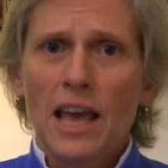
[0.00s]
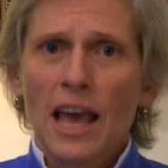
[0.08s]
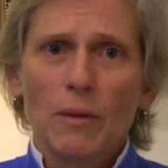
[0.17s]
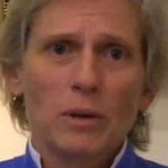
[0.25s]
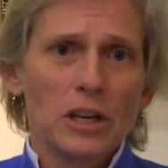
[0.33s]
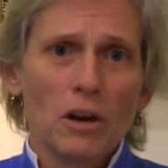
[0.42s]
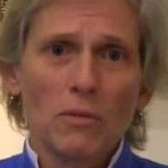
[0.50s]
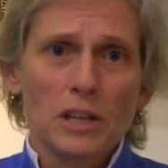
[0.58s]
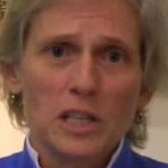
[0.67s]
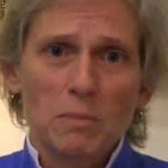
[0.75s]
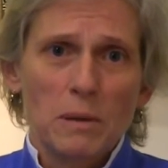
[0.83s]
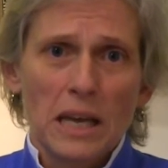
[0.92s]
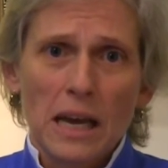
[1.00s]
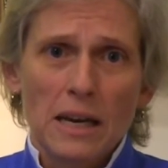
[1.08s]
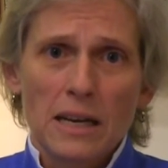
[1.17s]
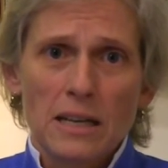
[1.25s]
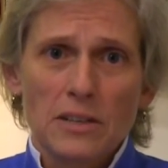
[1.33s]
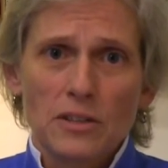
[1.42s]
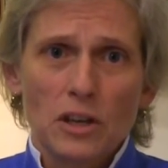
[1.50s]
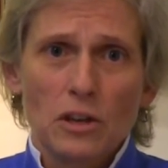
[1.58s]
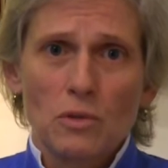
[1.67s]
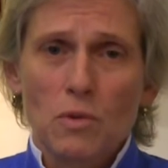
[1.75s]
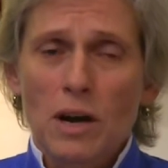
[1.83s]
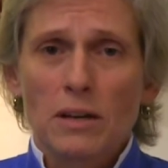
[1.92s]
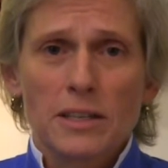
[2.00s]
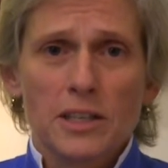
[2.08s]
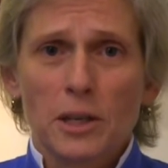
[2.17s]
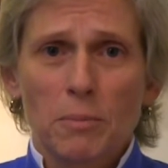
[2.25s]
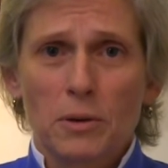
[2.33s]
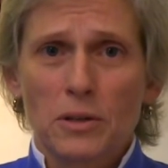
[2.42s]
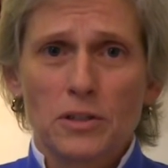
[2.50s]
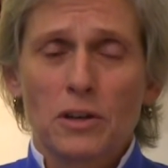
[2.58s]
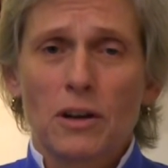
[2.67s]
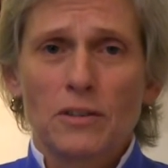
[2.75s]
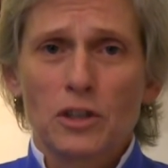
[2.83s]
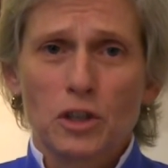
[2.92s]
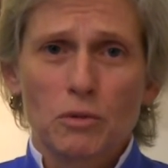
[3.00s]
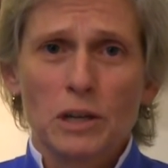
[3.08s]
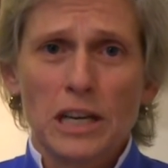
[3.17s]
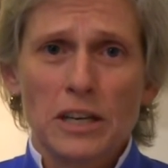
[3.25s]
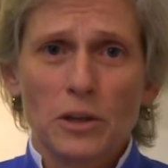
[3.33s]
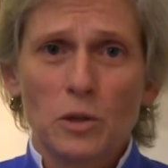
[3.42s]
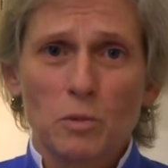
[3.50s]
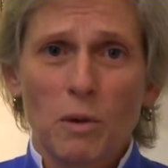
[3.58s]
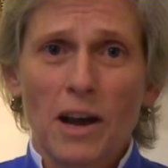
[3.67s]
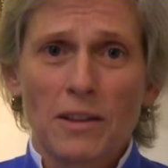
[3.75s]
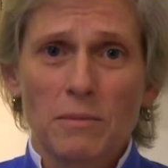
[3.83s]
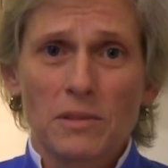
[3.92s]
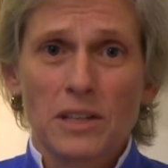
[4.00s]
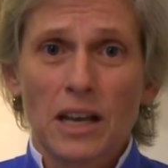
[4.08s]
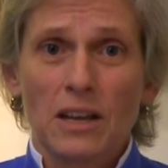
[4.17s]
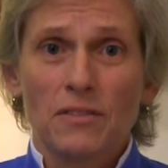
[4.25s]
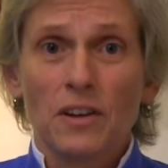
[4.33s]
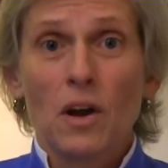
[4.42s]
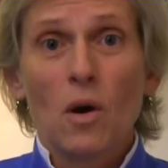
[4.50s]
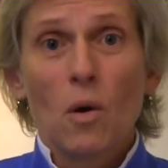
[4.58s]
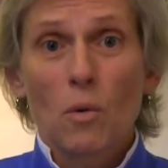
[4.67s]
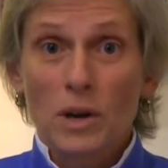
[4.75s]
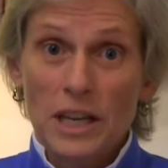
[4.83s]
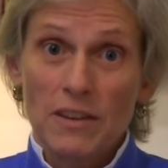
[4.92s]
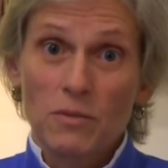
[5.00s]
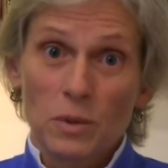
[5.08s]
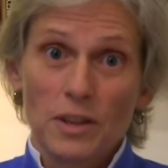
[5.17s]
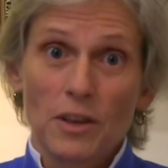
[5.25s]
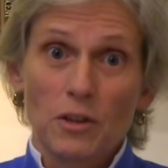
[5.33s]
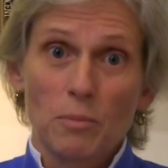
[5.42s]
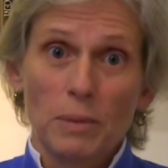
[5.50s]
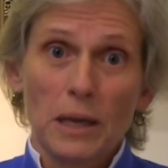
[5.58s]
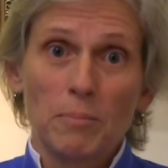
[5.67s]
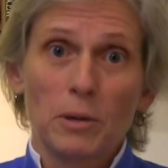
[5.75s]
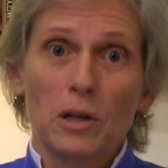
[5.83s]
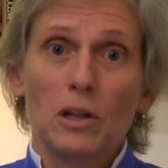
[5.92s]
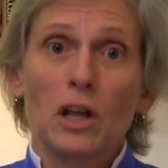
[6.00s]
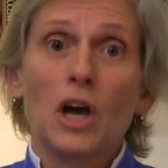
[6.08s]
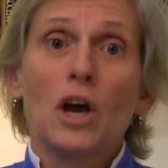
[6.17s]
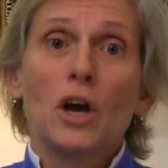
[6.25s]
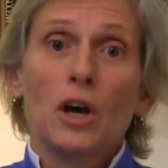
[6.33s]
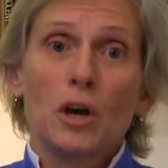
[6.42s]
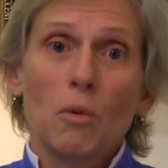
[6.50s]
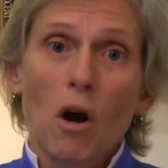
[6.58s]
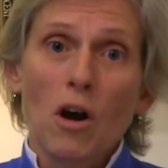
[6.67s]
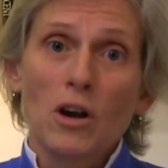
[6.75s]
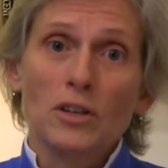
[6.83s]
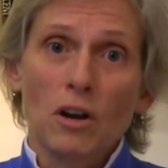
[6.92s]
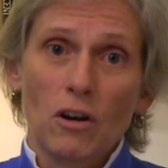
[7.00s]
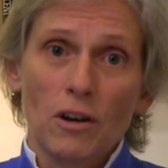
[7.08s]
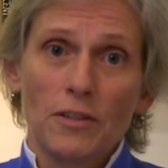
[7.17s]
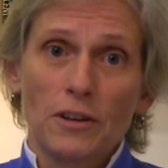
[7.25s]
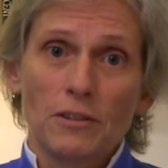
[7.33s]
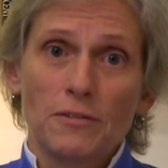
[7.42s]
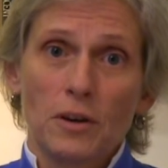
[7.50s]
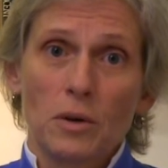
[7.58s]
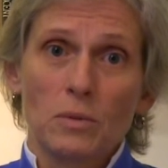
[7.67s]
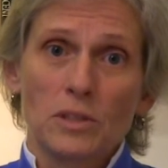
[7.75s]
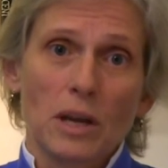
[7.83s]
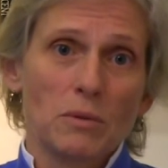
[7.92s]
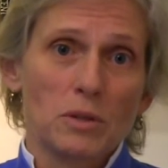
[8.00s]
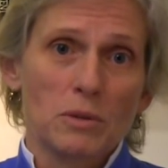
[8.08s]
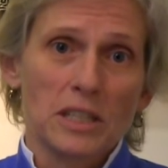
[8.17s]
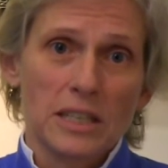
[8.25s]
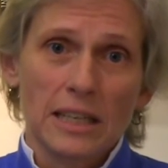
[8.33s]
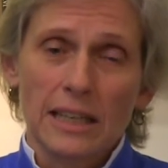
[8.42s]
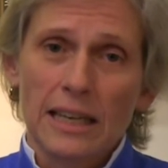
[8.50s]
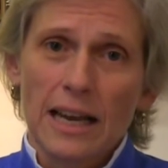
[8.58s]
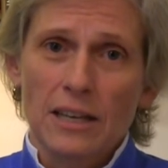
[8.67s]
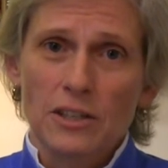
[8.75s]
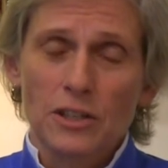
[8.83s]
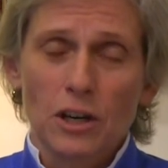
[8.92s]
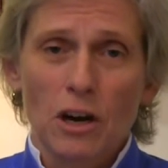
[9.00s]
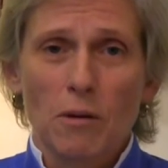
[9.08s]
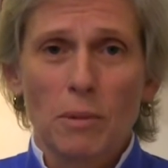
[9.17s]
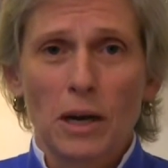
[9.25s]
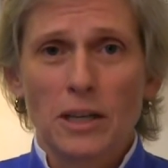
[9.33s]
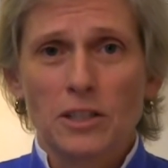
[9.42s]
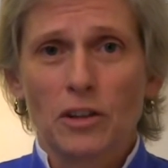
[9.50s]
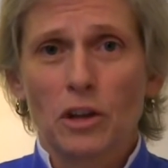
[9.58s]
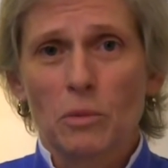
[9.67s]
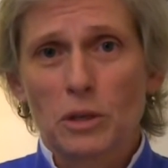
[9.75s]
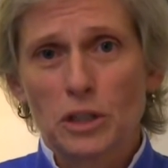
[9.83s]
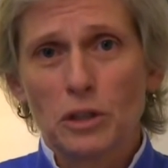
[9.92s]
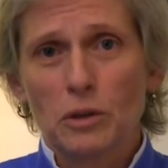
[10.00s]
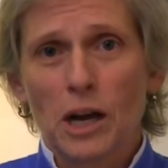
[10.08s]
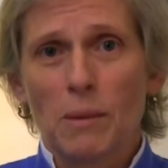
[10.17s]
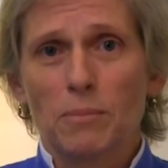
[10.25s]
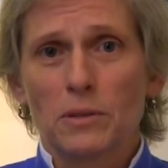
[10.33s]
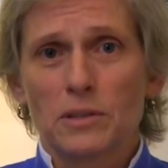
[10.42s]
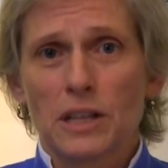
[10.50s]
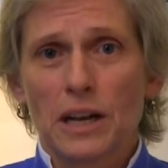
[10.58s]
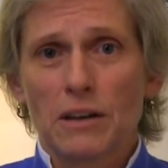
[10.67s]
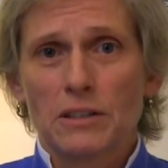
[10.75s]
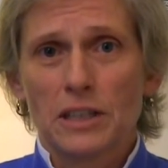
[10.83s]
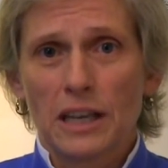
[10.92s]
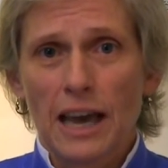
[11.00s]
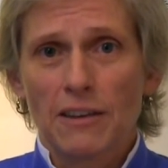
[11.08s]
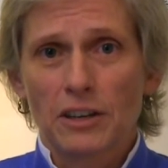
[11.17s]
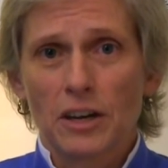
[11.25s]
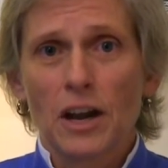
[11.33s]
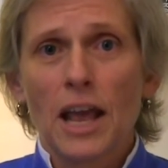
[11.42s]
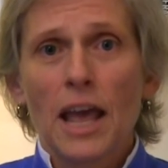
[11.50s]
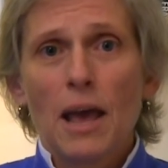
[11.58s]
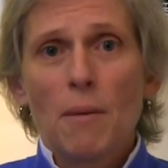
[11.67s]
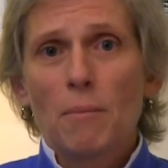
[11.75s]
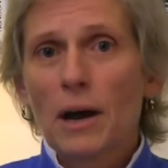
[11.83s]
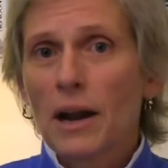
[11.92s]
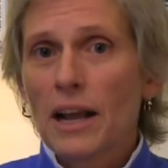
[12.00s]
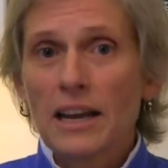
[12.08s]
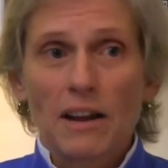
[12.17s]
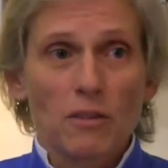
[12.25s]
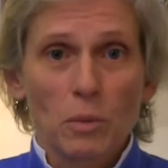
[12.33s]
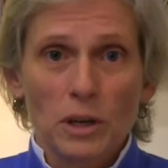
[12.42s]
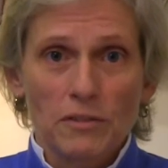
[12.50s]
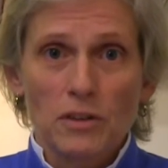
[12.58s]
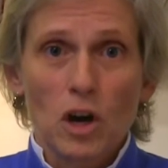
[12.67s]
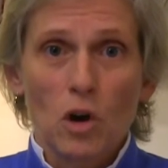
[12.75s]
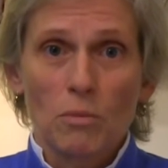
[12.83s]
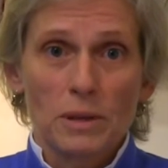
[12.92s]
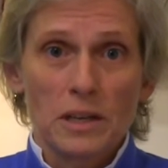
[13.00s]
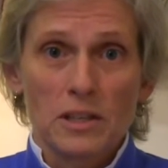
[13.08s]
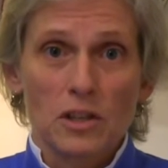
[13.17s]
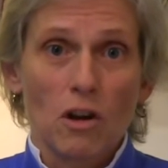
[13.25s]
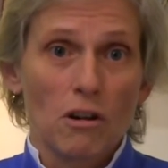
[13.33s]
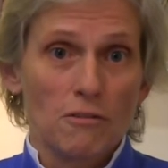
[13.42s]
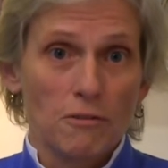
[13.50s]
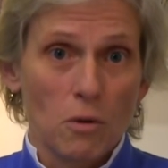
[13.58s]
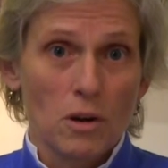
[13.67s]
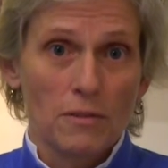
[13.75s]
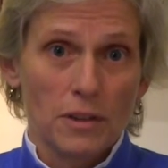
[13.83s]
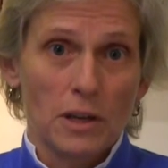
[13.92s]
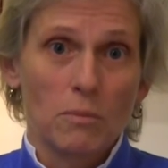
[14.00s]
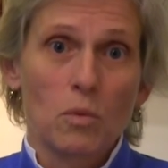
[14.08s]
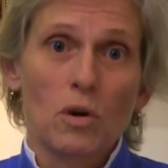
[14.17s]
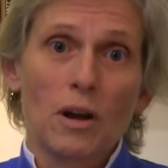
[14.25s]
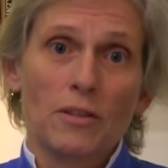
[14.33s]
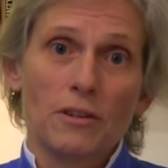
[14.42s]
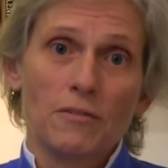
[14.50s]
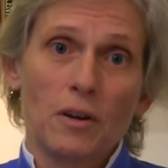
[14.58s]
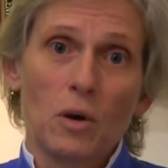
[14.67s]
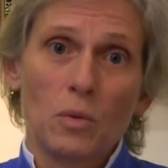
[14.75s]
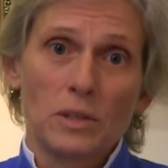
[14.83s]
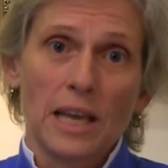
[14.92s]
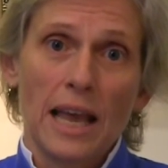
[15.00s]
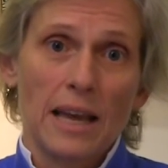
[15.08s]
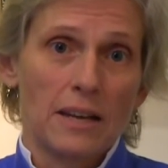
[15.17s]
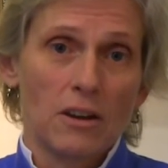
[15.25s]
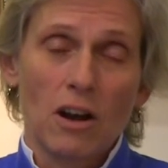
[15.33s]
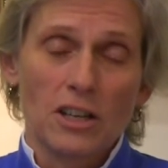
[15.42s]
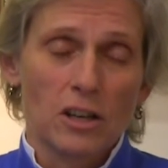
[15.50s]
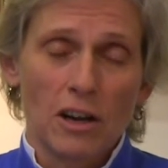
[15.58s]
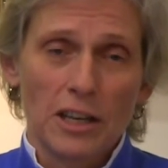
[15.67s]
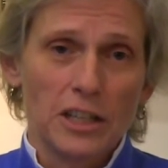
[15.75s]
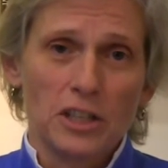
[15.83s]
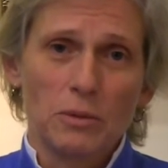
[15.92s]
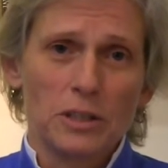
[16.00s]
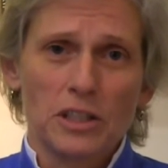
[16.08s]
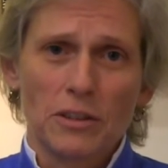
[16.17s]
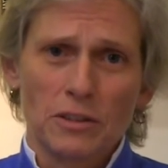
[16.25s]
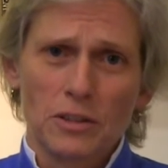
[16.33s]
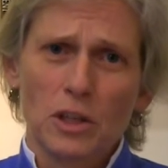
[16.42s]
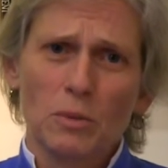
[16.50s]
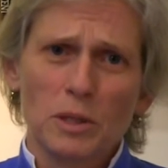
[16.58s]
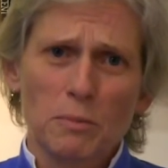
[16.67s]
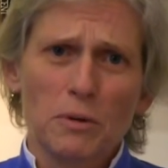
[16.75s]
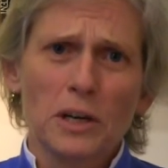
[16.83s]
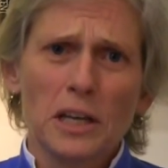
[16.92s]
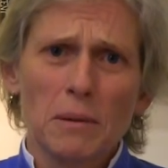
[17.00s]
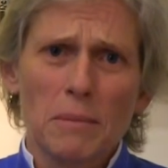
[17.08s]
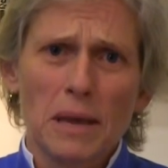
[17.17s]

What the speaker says: And we know this because you rarely see a person on the street who's by themselves or even with other people who aren't on their phones. I was recently at a Starbucks and there were 2 couples there together, but I never would have known because all 4 of them were on their phones and not talking to each other. So it's pretty